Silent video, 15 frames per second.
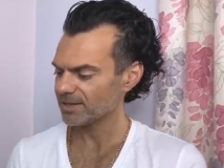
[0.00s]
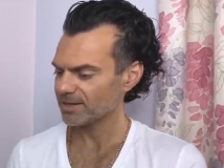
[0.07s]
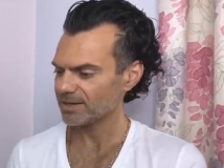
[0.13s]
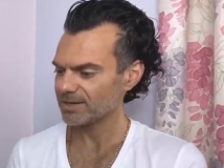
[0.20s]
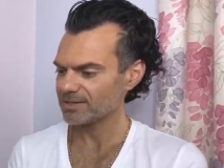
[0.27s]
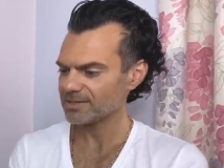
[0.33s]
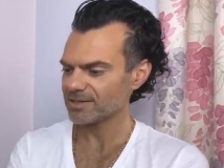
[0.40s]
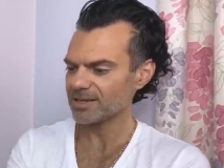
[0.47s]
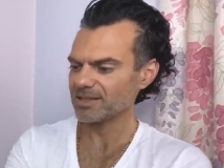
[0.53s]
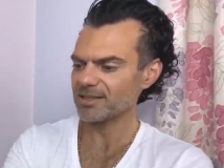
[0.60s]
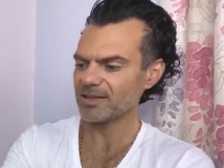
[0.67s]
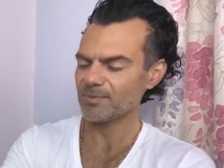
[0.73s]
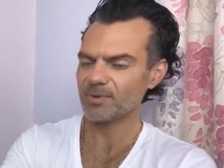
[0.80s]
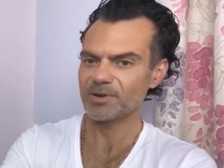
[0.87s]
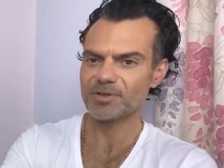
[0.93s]
Let's get
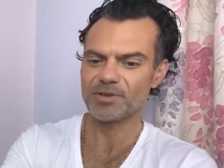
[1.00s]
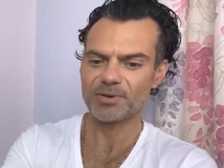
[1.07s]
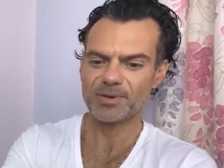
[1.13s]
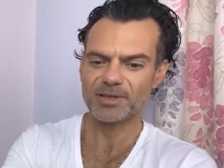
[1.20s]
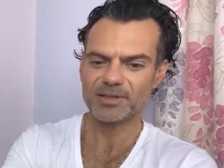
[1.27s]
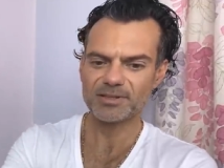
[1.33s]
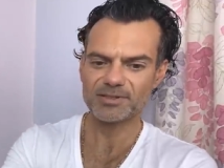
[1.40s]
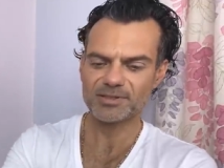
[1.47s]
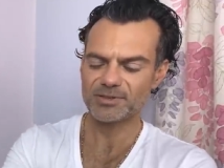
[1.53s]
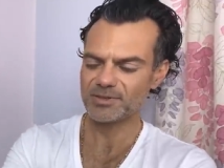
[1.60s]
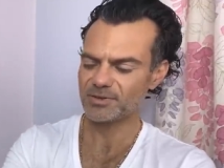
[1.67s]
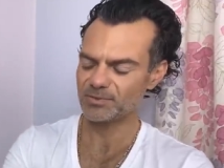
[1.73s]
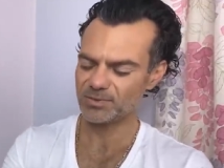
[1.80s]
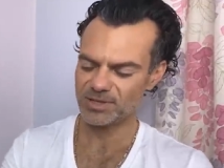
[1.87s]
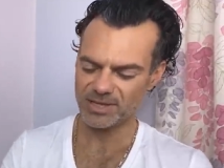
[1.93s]
that one going so
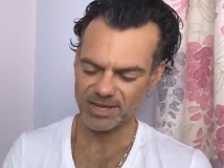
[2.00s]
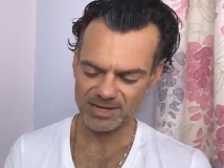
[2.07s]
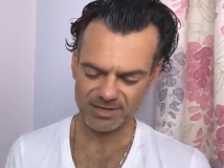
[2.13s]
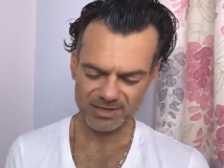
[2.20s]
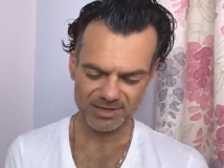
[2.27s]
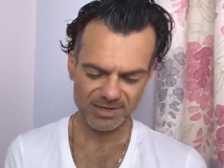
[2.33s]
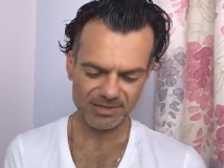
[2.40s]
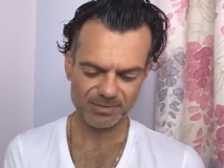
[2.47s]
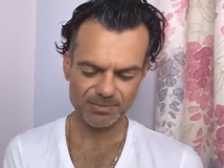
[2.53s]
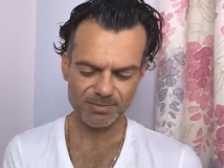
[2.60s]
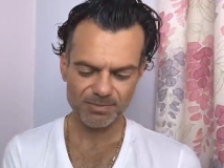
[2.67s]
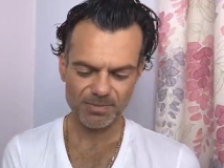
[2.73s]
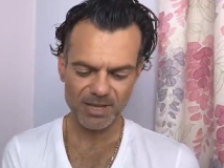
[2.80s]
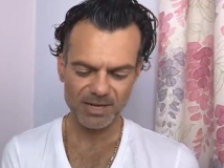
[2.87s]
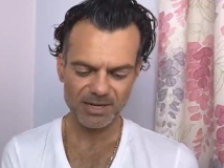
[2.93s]
that we get as
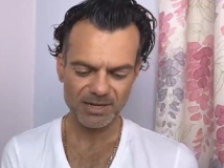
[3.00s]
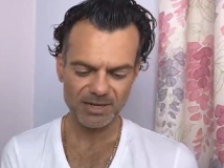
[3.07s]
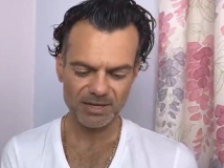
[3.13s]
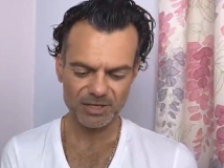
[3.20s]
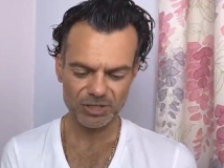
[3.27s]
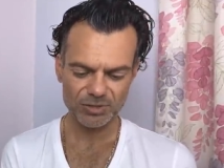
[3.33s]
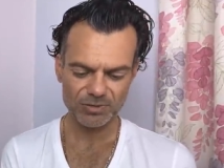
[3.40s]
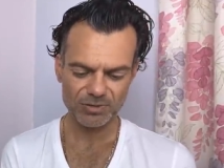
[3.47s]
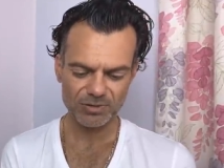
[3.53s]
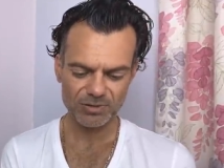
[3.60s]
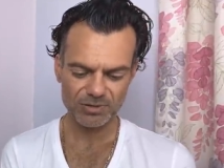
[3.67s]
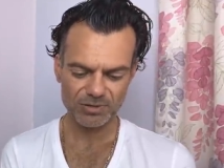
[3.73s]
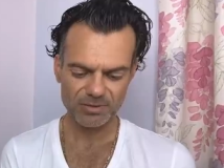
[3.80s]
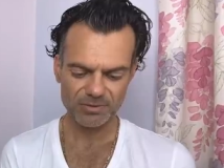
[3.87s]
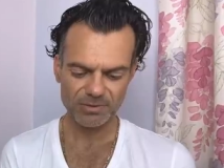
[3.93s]
many initial
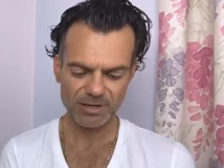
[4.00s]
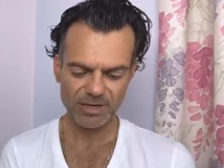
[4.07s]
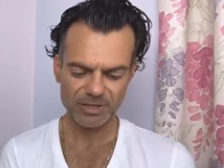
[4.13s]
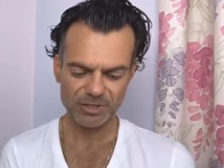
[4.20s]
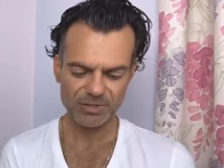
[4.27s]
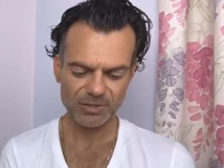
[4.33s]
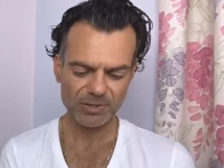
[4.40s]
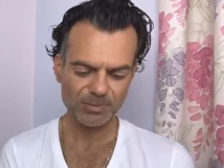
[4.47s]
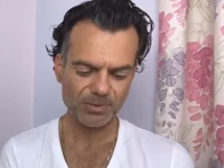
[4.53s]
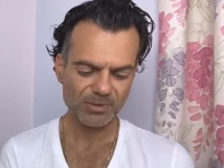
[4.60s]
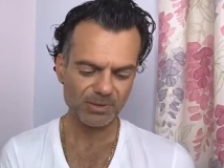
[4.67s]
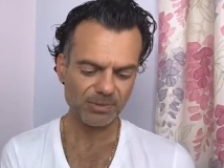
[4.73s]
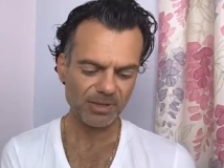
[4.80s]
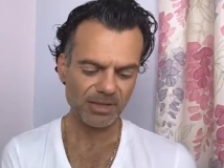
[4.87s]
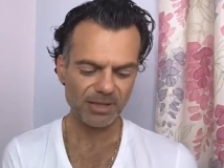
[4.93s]
reactions as
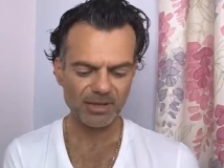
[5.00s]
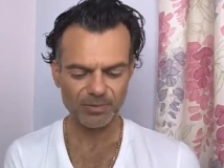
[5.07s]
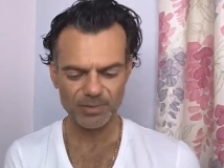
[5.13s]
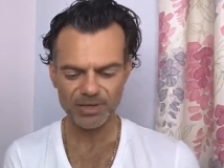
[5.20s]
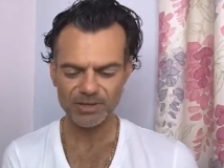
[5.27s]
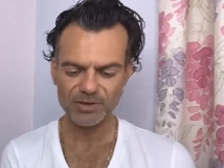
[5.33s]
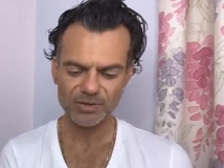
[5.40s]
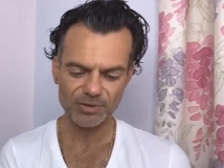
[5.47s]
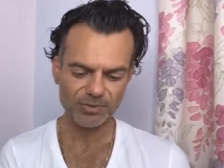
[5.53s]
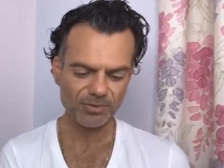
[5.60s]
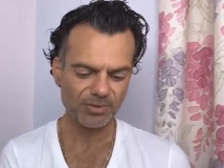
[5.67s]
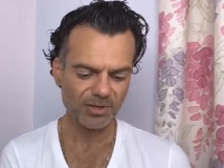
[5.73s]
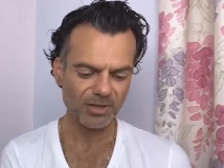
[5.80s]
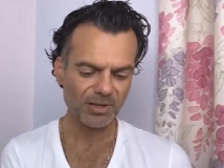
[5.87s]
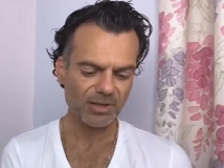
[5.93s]
possible, and then we can do
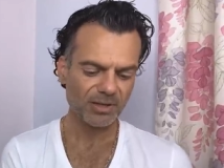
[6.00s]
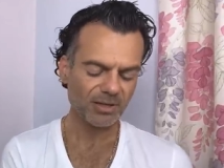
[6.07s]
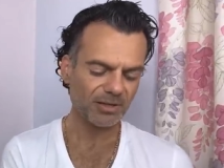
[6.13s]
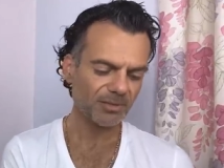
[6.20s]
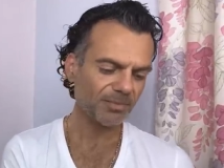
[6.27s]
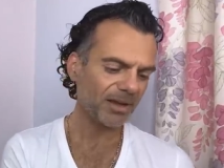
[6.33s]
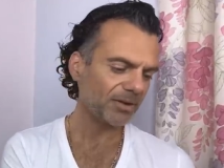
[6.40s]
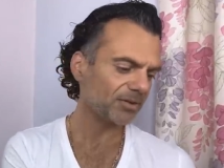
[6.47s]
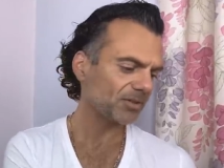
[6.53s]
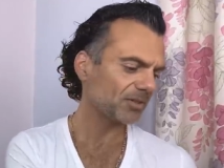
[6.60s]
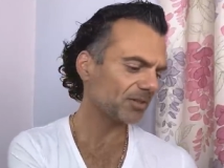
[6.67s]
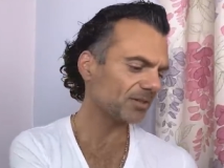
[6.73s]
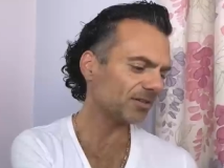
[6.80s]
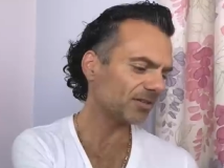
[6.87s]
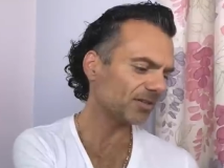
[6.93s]
a
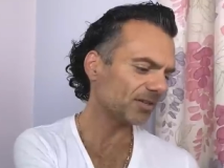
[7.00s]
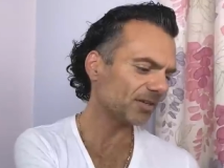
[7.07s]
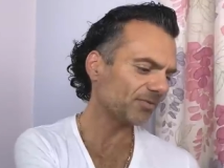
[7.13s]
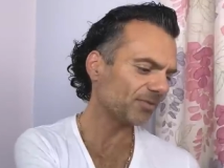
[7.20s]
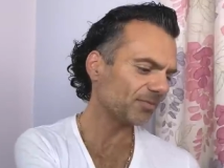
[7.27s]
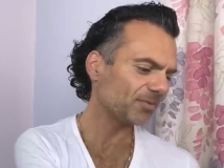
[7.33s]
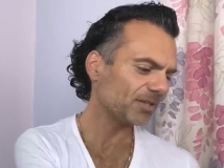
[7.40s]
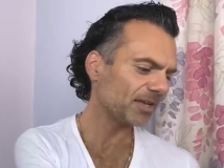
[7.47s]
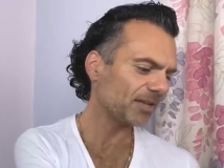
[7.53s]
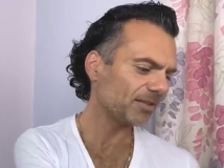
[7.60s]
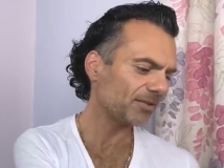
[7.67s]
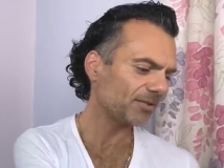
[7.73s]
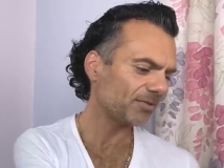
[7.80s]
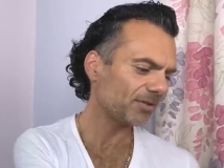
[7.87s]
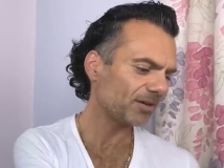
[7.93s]
comparison and sniff them
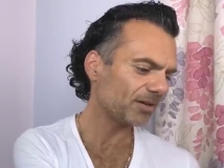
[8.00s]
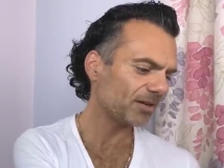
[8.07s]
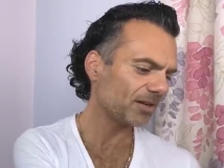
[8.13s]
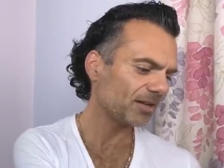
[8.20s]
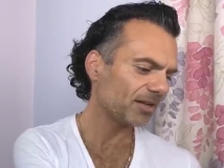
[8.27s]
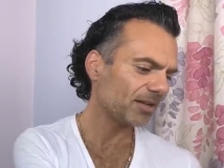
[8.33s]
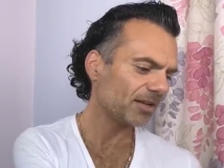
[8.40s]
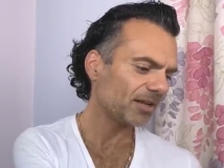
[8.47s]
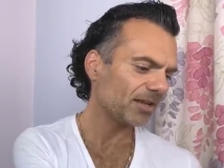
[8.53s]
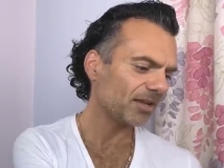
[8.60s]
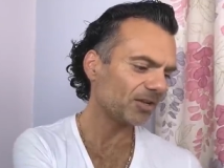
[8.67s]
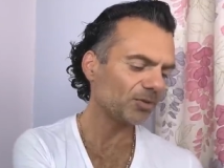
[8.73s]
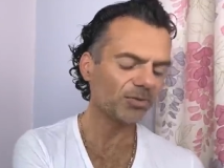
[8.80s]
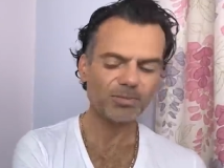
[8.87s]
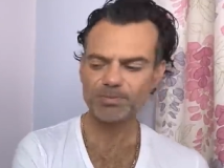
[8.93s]
together. And
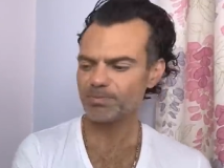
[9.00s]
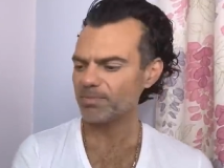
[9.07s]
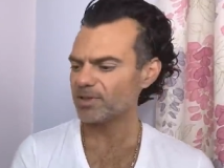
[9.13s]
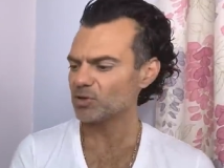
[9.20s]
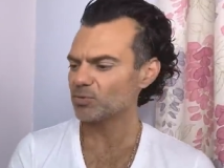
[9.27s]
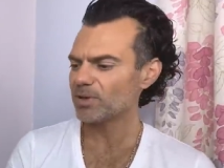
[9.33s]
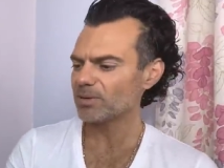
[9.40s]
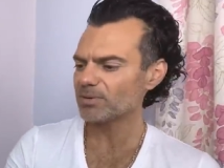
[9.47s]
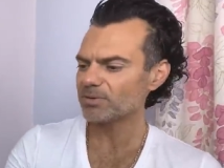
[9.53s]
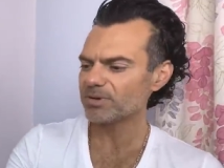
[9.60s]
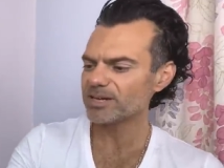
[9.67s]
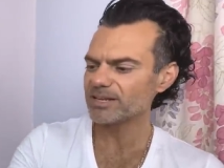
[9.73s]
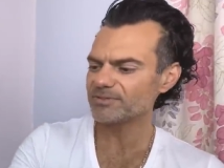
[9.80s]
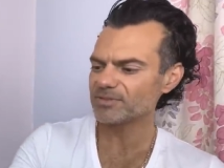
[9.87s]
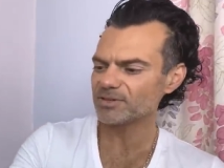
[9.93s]
and you will you may be
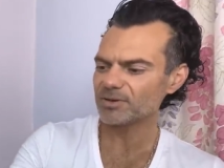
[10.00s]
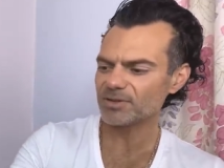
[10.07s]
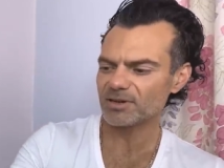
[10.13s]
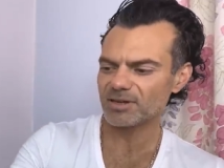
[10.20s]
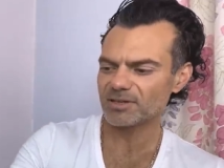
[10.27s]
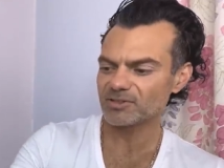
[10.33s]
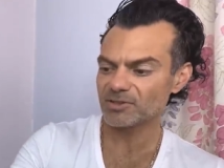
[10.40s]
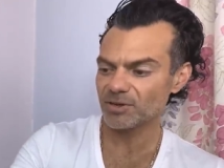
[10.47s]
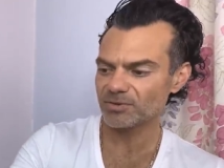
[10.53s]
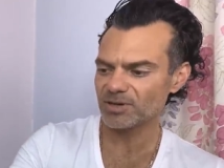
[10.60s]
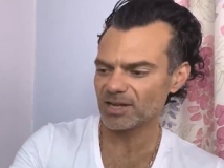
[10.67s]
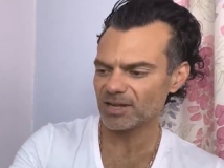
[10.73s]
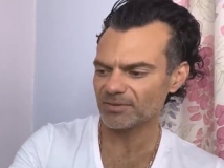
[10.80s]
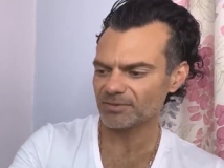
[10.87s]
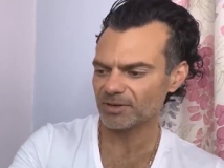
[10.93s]
relieved to know that I don't
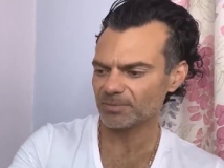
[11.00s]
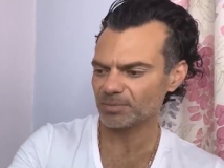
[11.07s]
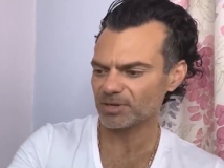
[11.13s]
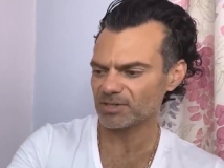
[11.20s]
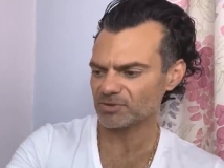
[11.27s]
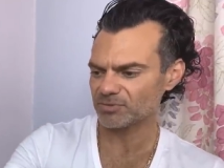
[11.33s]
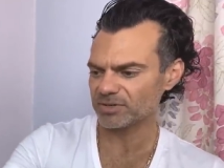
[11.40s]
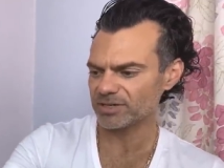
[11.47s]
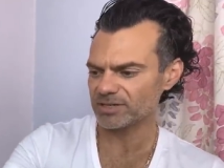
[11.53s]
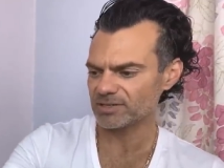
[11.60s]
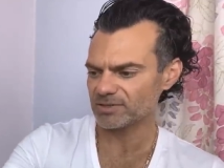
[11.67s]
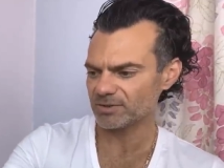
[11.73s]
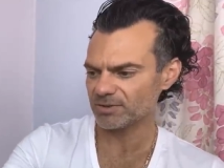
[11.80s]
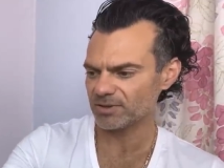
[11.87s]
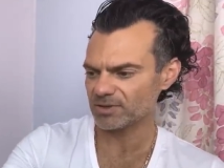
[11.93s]
have a press
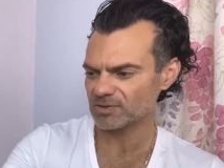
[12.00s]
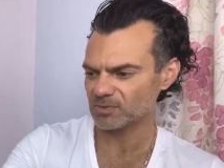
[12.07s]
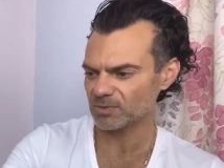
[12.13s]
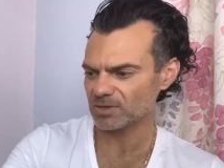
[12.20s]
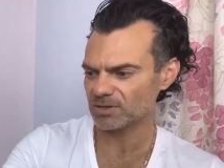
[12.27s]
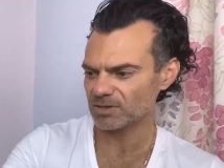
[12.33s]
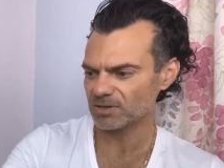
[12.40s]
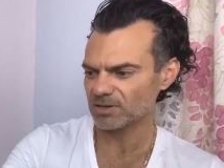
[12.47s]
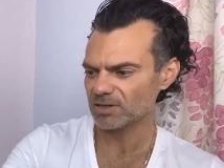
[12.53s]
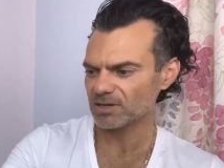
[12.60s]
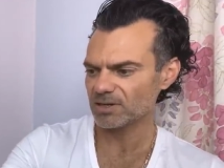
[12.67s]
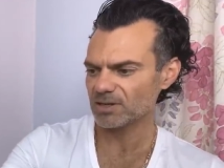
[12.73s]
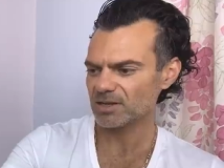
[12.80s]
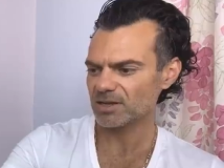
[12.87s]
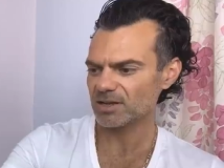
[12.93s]
release on this one,
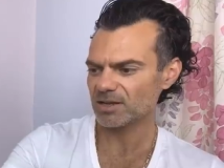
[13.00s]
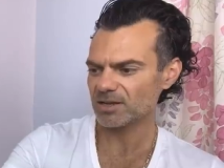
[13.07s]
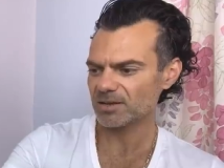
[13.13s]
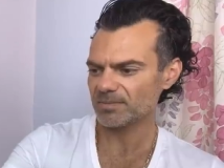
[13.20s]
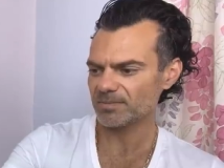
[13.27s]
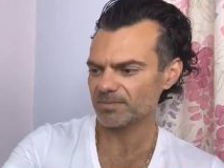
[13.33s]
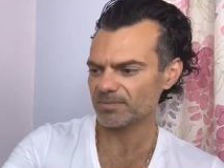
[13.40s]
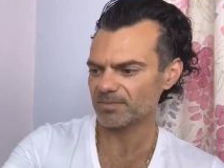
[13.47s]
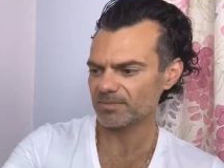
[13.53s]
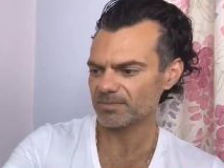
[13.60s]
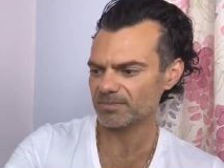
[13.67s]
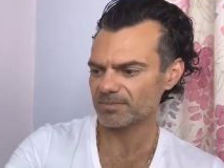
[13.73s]
because um,